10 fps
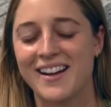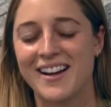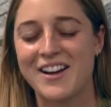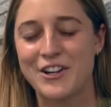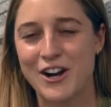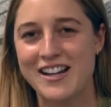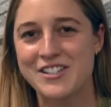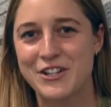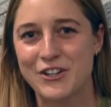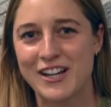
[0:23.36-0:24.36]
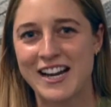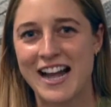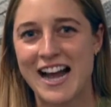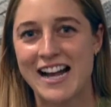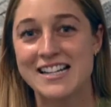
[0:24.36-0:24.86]
undergrad
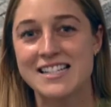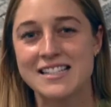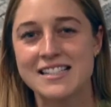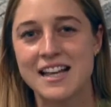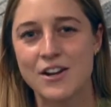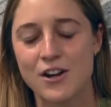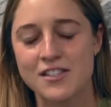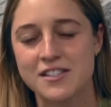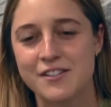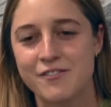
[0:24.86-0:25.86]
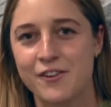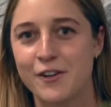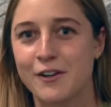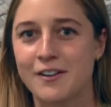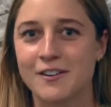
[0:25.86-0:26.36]
degree, I did stay in Austin
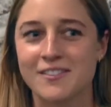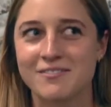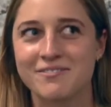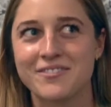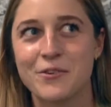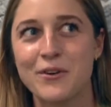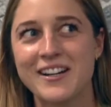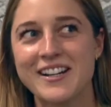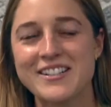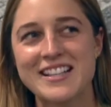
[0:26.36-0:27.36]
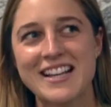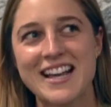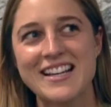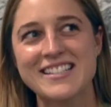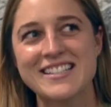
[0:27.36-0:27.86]
for 4 years, I
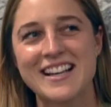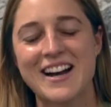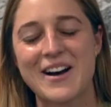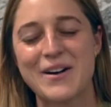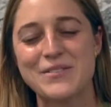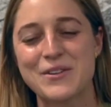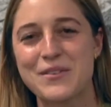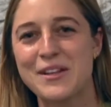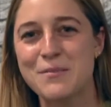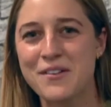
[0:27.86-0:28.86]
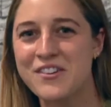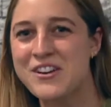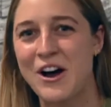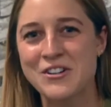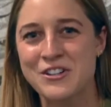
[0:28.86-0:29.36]
guess. So I'm a little bit of a
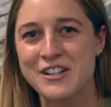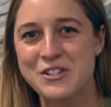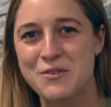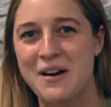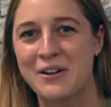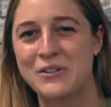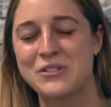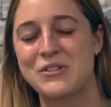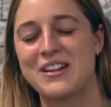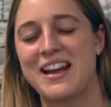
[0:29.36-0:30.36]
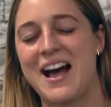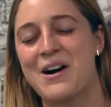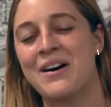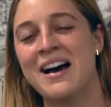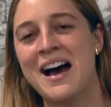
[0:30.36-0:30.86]
non-traditional medical student
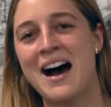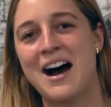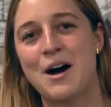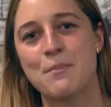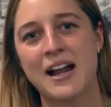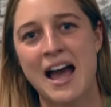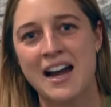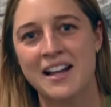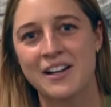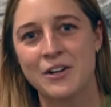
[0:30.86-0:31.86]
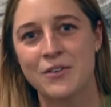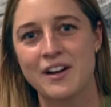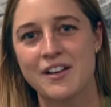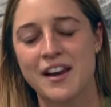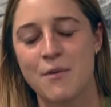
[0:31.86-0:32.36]
now, but I had a
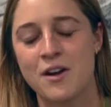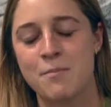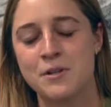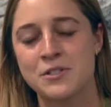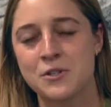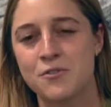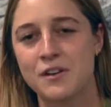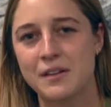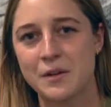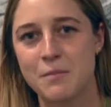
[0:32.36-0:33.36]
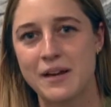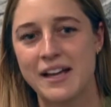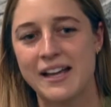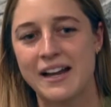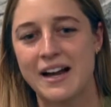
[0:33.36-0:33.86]
career that I wanted to pursue for a little
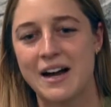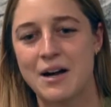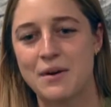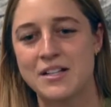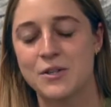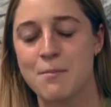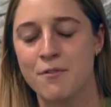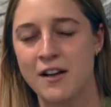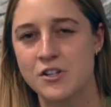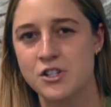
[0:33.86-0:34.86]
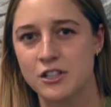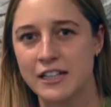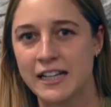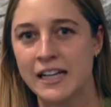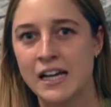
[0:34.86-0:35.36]
bit. I swam
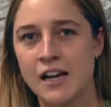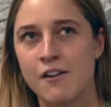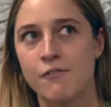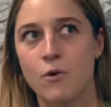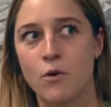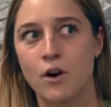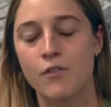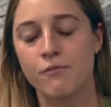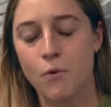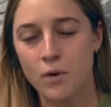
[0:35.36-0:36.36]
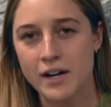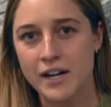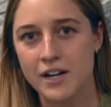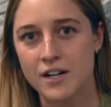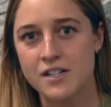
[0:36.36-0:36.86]
professionally for 4
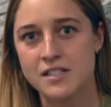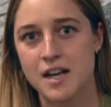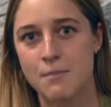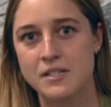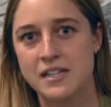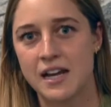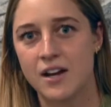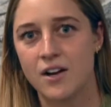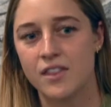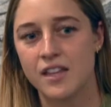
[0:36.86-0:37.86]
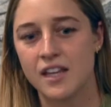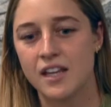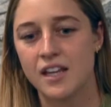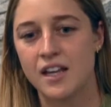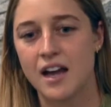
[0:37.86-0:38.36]
years up until
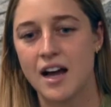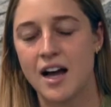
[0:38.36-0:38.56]
the